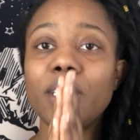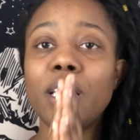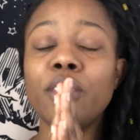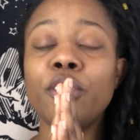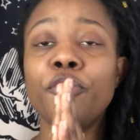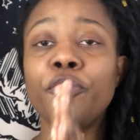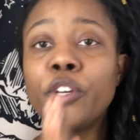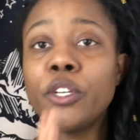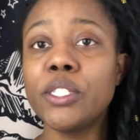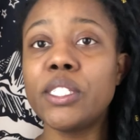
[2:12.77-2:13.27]

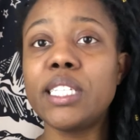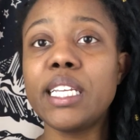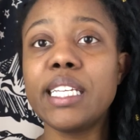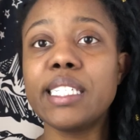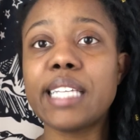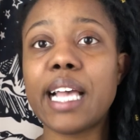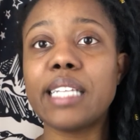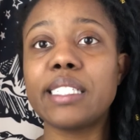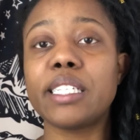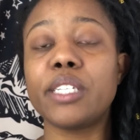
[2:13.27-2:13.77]
the first thing
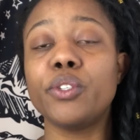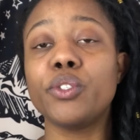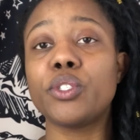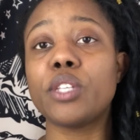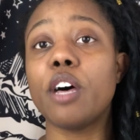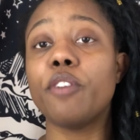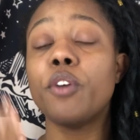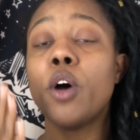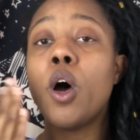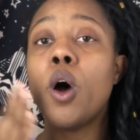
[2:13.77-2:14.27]
is asking
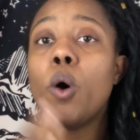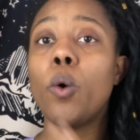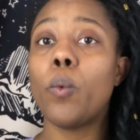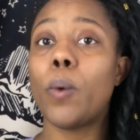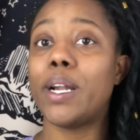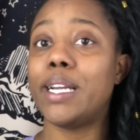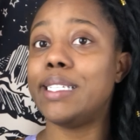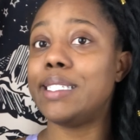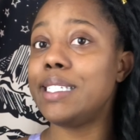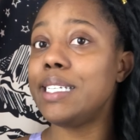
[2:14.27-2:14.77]
yourself,
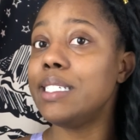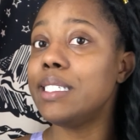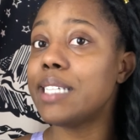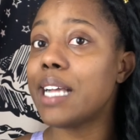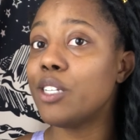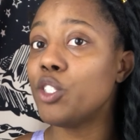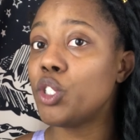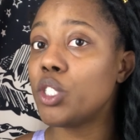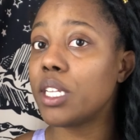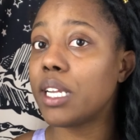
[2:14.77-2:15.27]
what is the
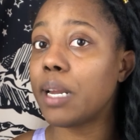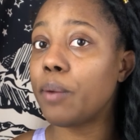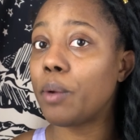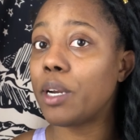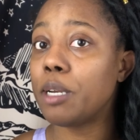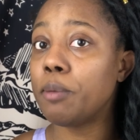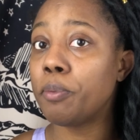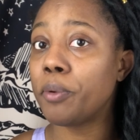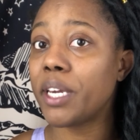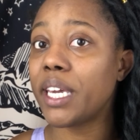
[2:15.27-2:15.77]
intention that I
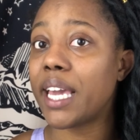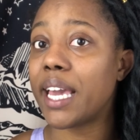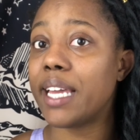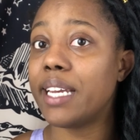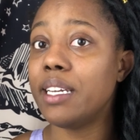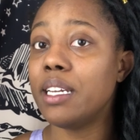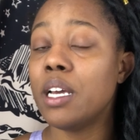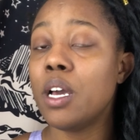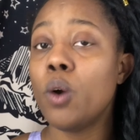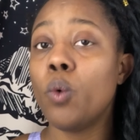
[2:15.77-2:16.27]
want to bring
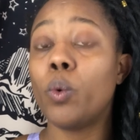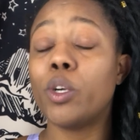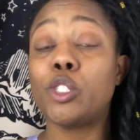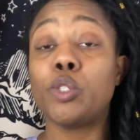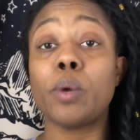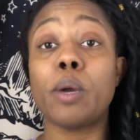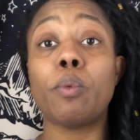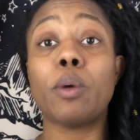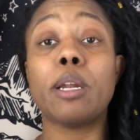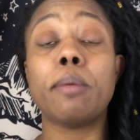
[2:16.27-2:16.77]
in? What
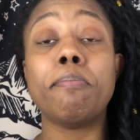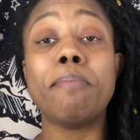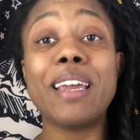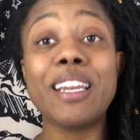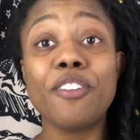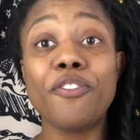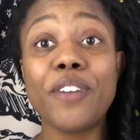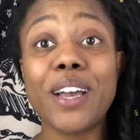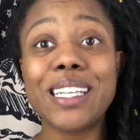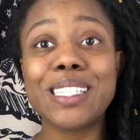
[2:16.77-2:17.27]
do I want to
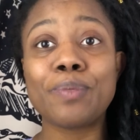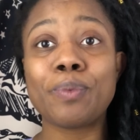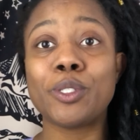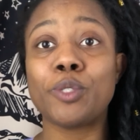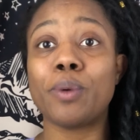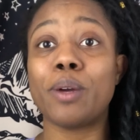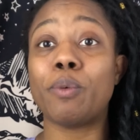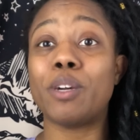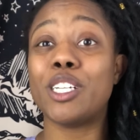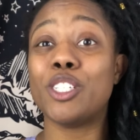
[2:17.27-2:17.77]
manifest? What
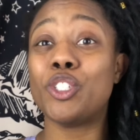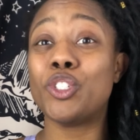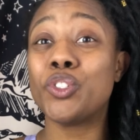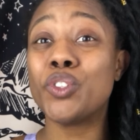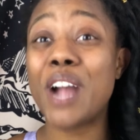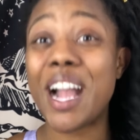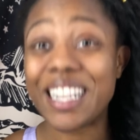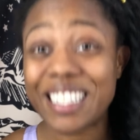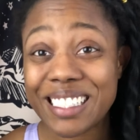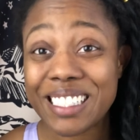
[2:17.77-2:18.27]
do I want to
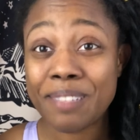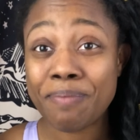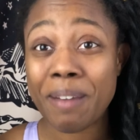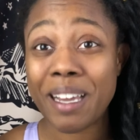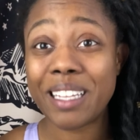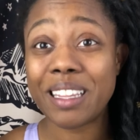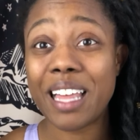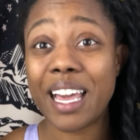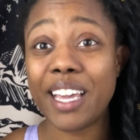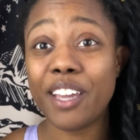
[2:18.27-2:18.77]
attract in
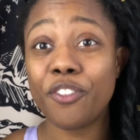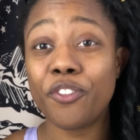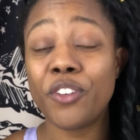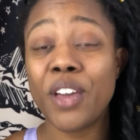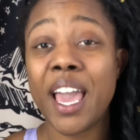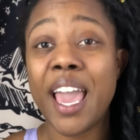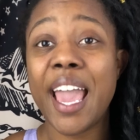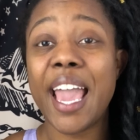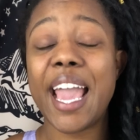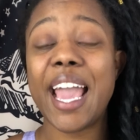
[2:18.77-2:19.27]
my life?
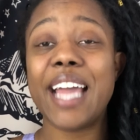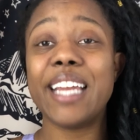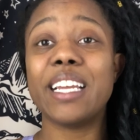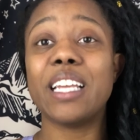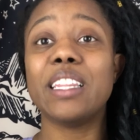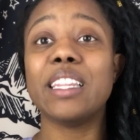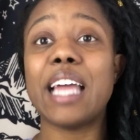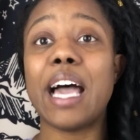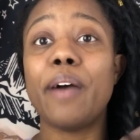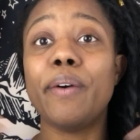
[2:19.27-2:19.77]
And
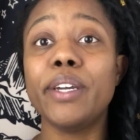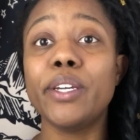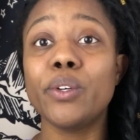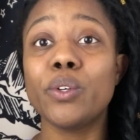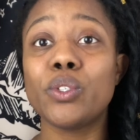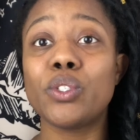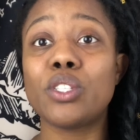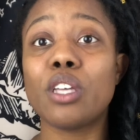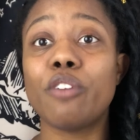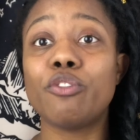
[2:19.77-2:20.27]
allowing
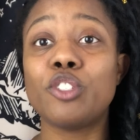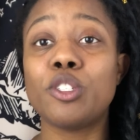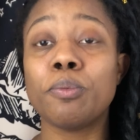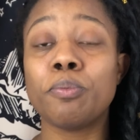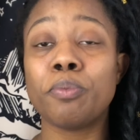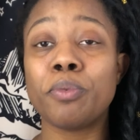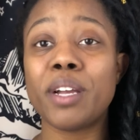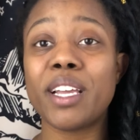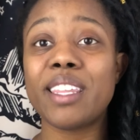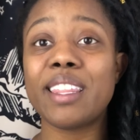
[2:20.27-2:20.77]
yourself to
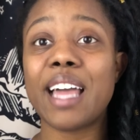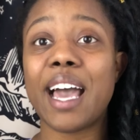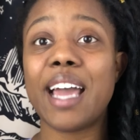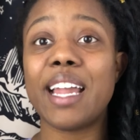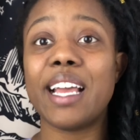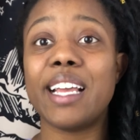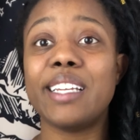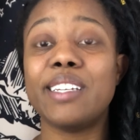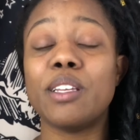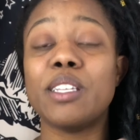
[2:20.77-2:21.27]
bring
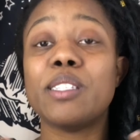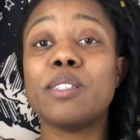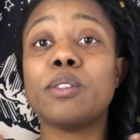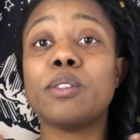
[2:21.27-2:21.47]
that and